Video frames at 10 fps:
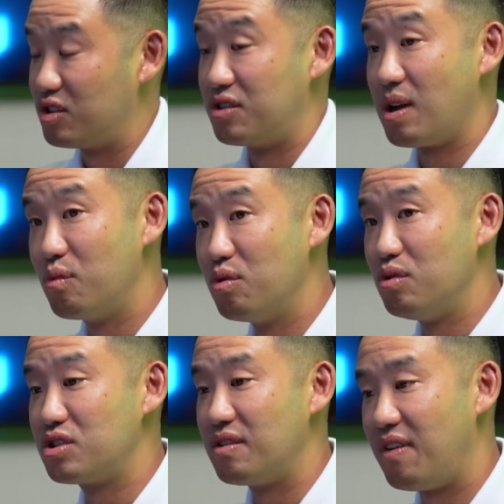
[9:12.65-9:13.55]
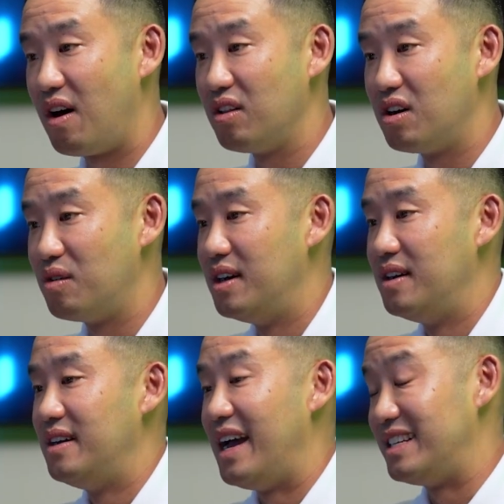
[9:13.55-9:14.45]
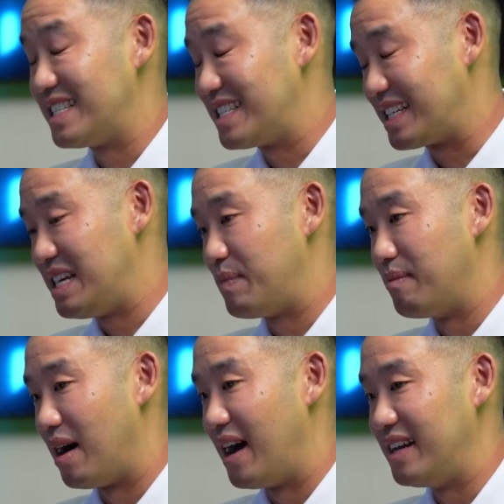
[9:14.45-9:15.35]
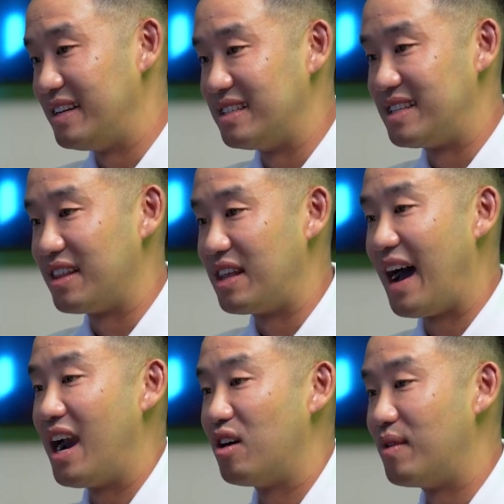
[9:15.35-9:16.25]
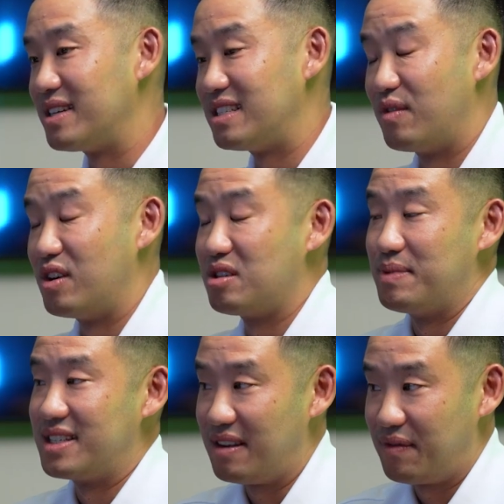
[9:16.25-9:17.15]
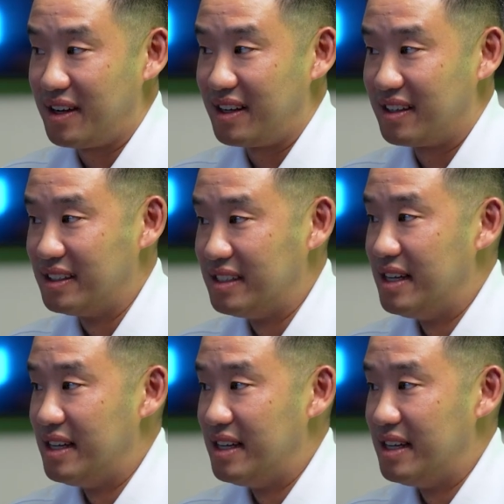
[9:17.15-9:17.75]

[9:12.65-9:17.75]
So some rules to follow, and just to keep in mind, is that the IRS is very specific